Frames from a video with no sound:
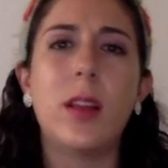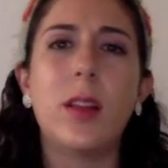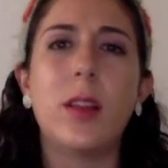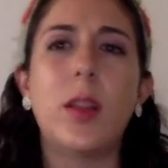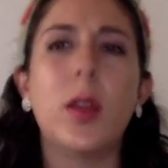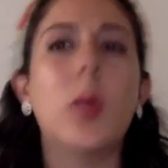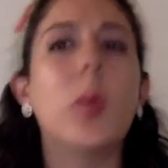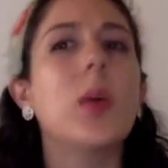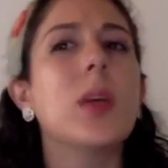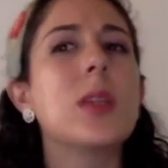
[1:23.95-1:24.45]

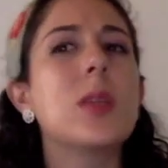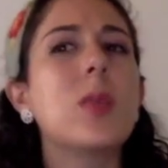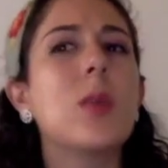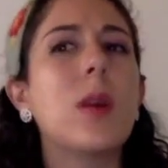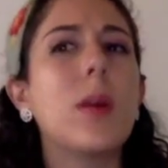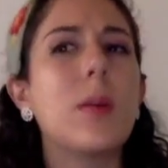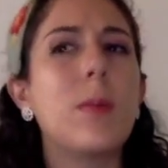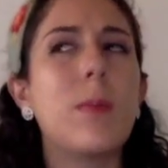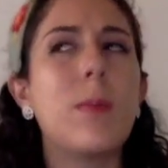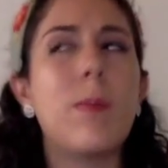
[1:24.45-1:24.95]
There was
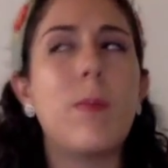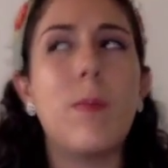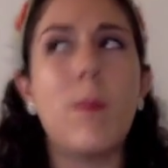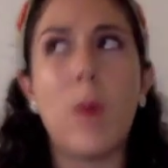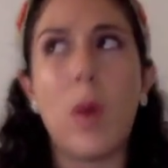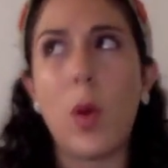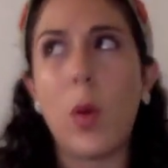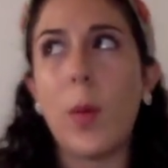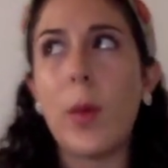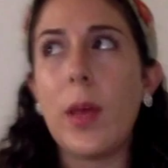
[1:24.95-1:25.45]
one
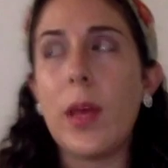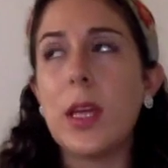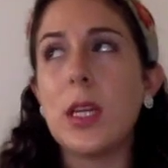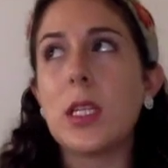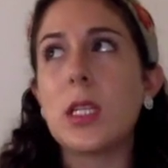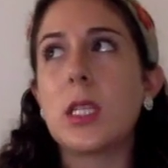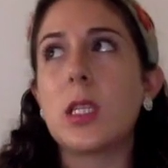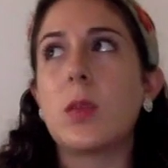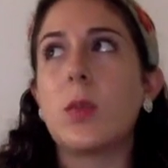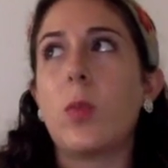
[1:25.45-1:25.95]

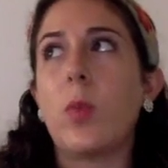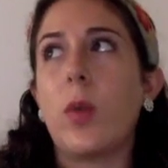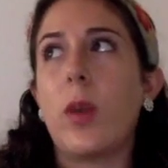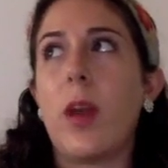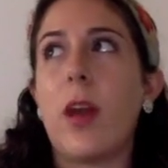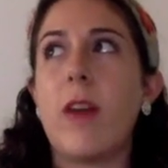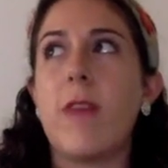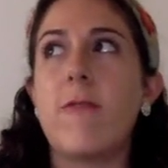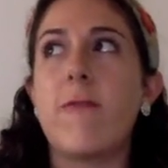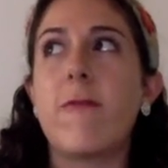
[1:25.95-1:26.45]
moment when
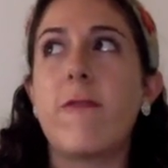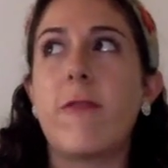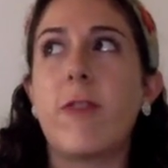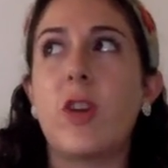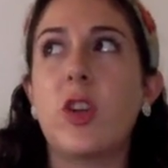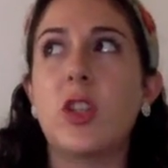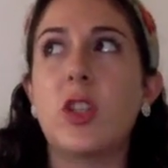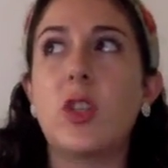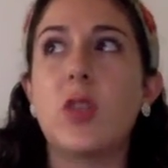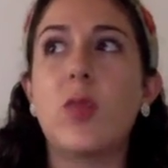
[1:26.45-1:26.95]
I
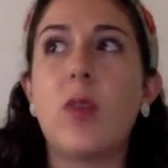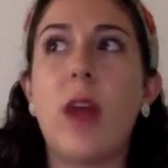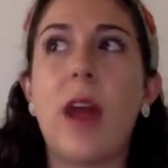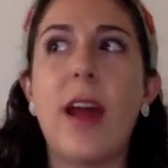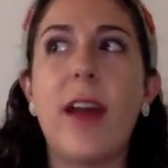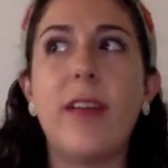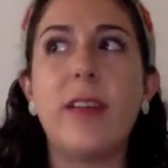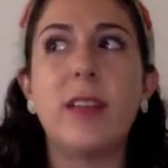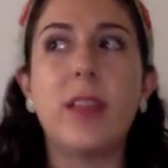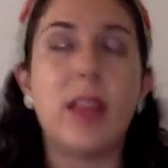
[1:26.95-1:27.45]
first
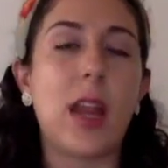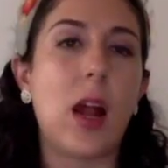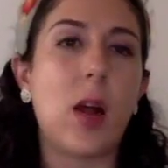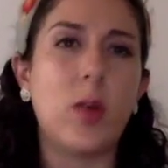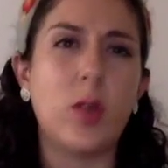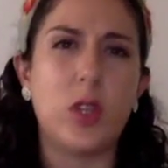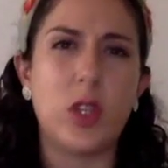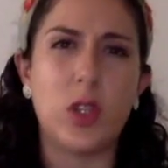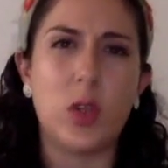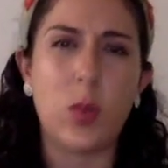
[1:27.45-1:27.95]
arrived that I
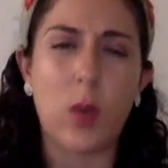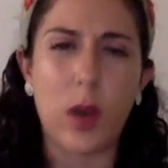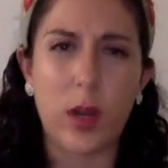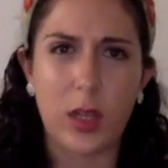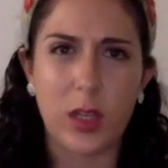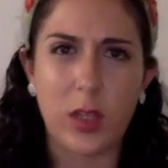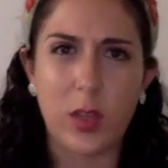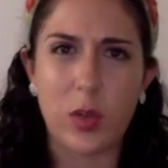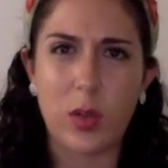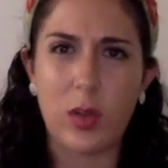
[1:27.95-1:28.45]
was just
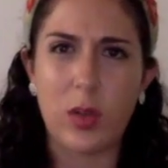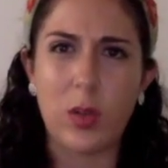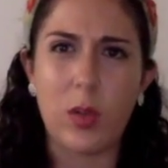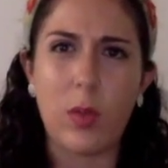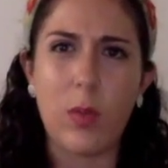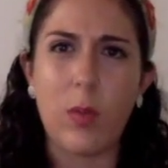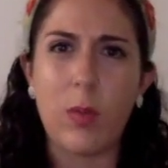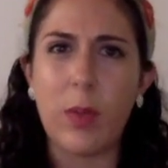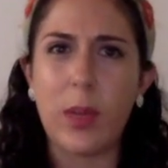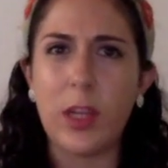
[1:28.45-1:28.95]
walking to
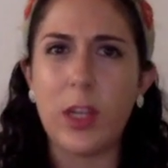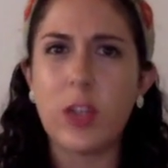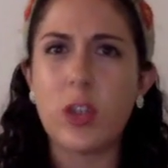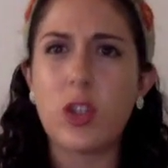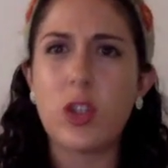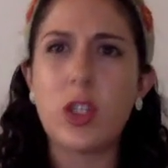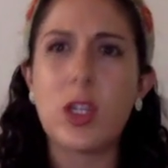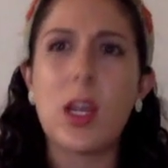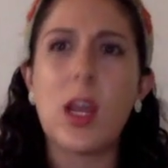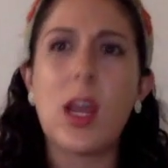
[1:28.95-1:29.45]
the
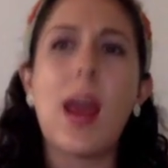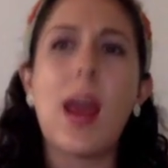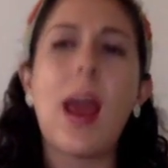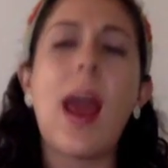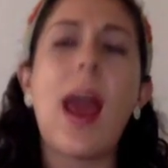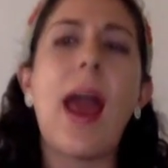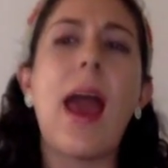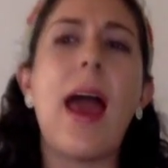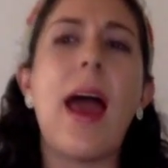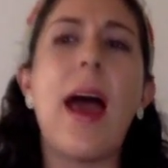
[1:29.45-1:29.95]
beach,
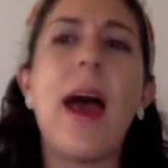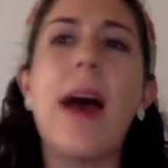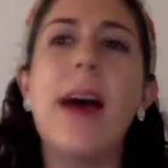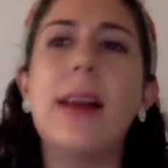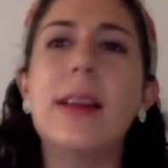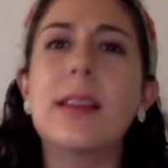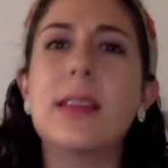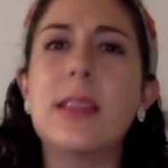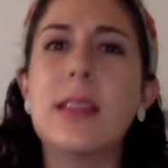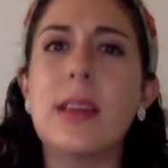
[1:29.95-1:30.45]

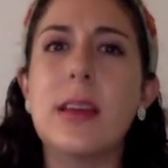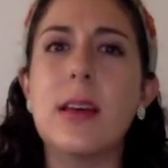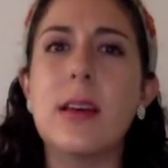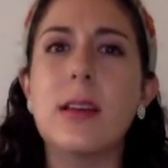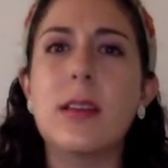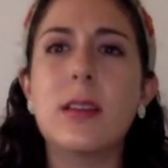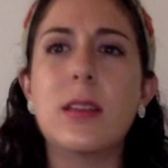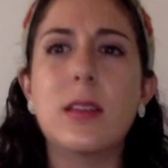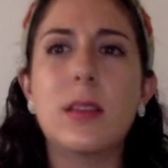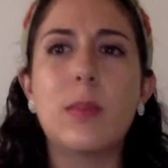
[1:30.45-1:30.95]
and
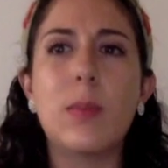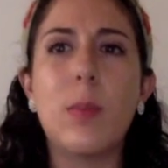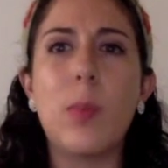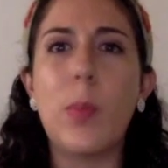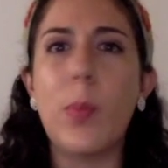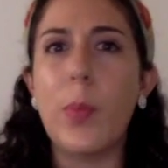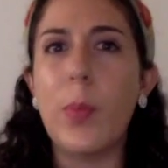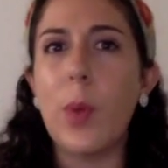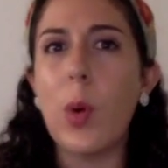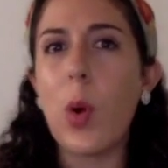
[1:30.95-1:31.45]
this
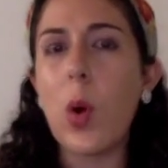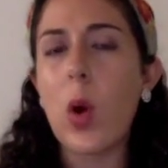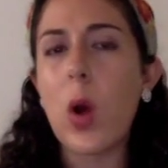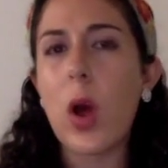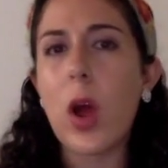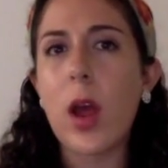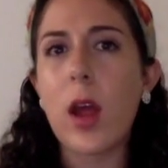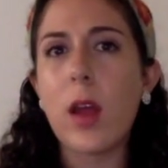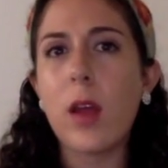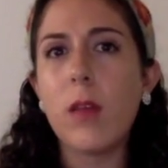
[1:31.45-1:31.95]

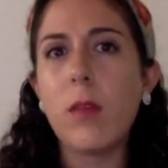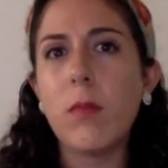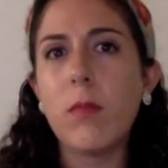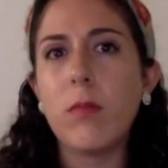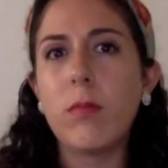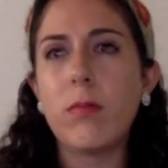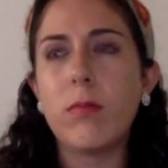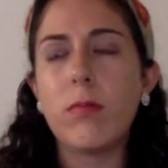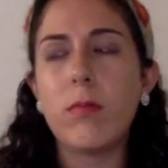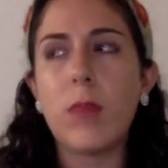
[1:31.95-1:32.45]
boy,
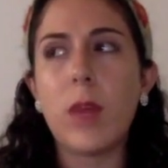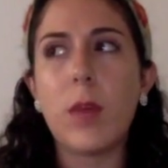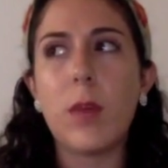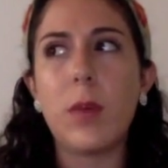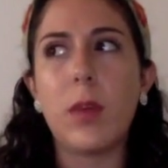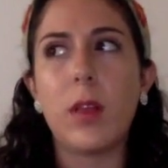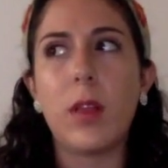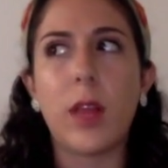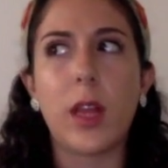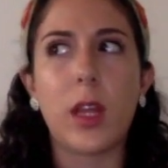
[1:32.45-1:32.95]

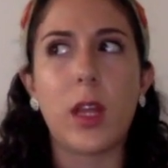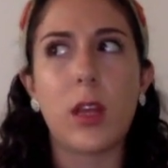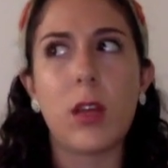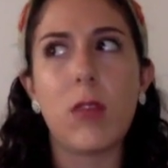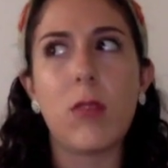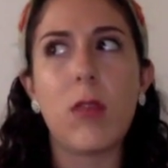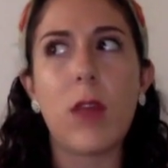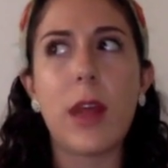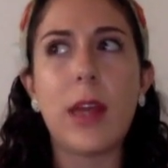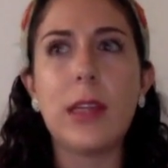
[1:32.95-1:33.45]
maybe like
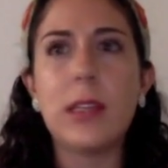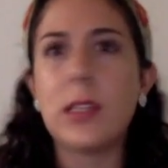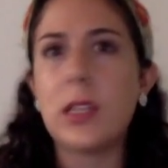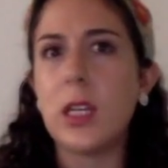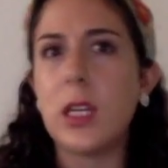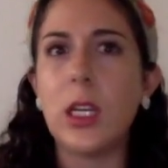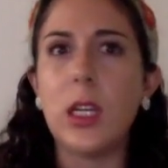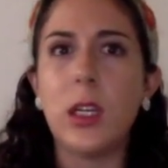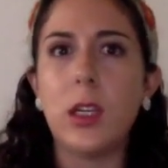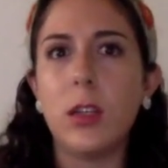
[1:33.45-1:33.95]

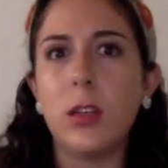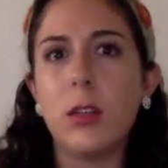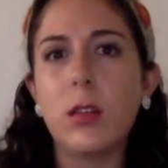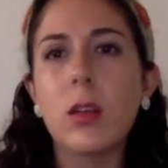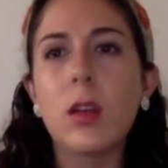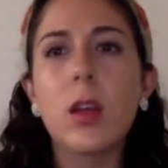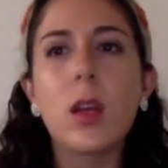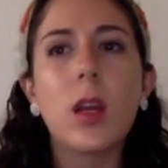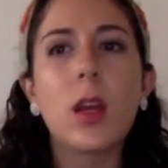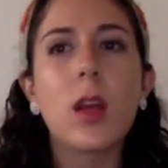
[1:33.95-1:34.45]
18,
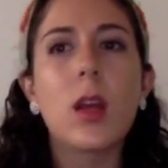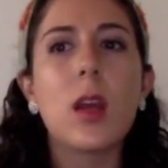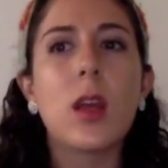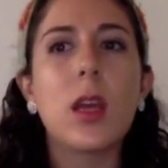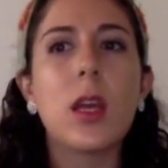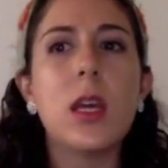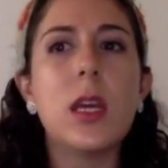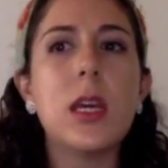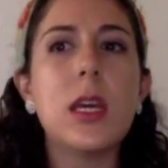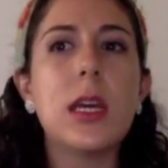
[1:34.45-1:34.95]

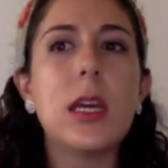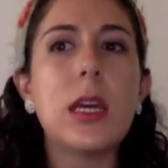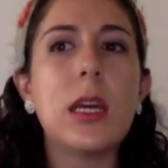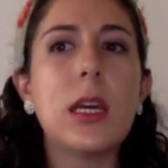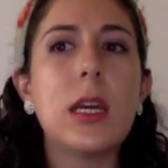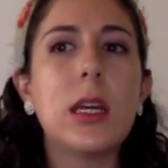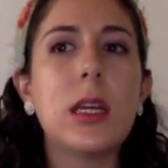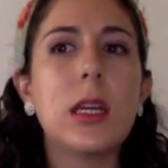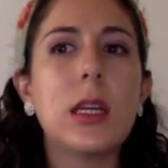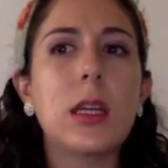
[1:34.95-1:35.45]

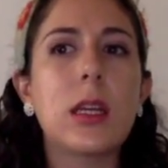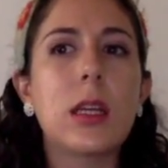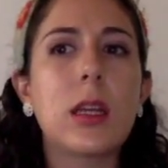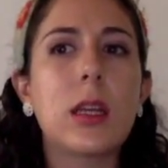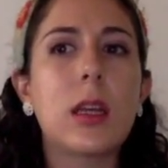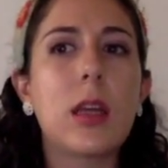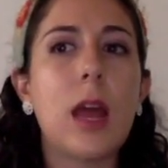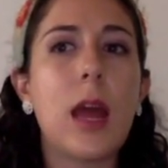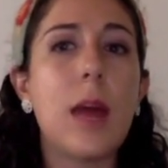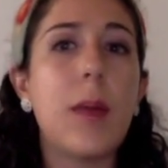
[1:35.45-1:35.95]
he
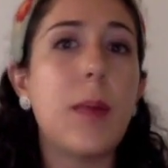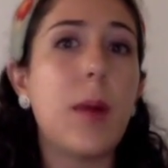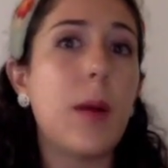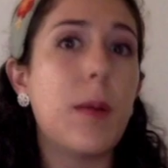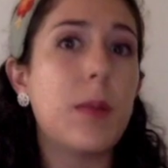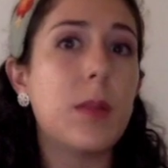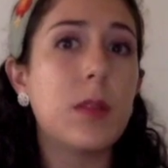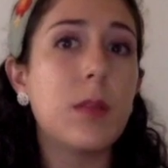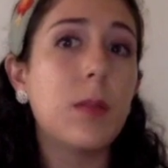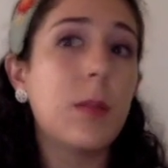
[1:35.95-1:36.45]
came
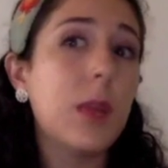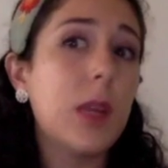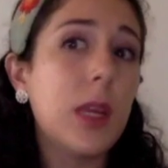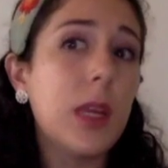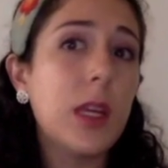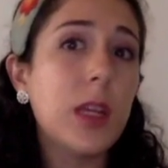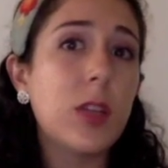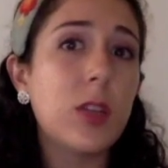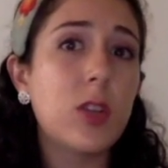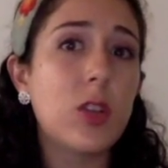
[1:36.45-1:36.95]
up to
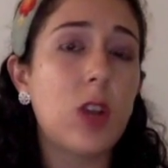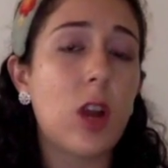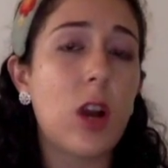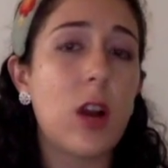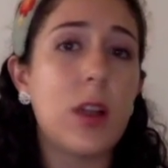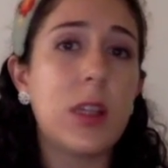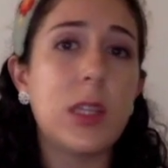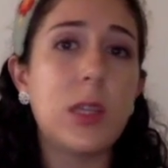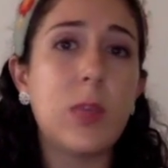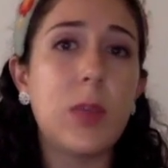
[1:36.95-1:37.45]
me and
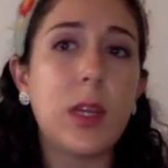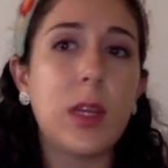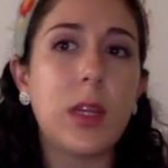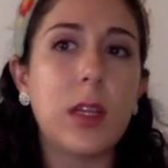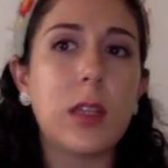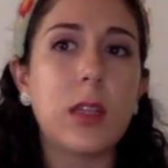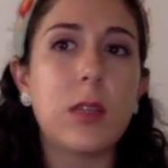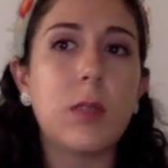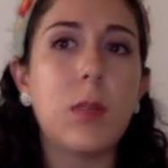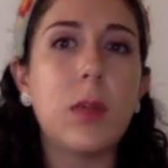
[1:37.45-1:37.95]
started speaking
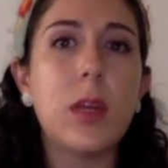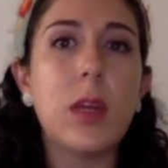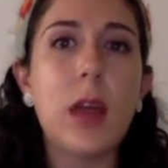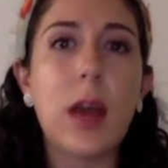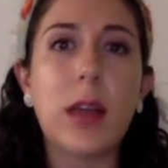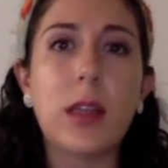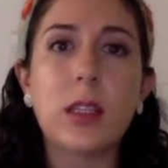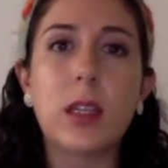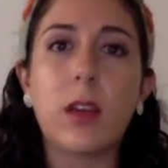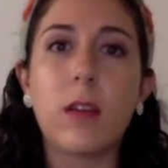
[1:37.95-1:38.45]
to me,
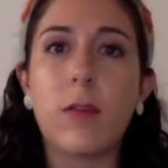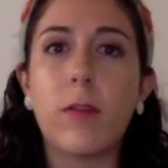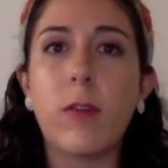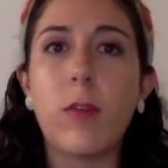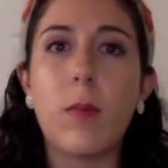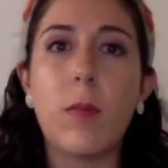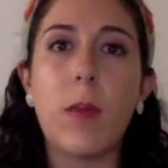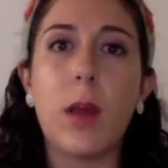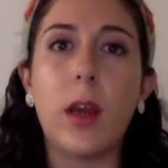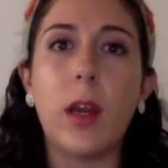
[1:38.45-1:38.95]
asking for
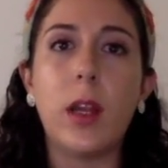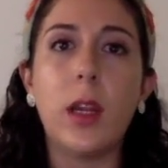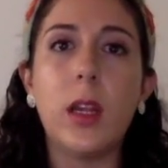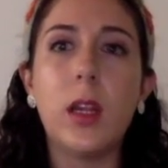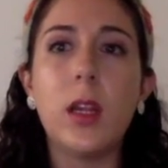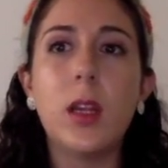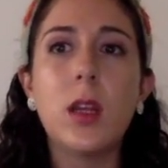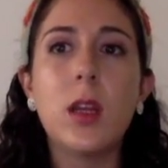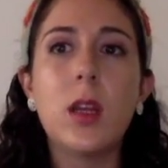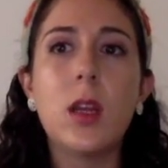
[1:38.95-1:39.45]
money,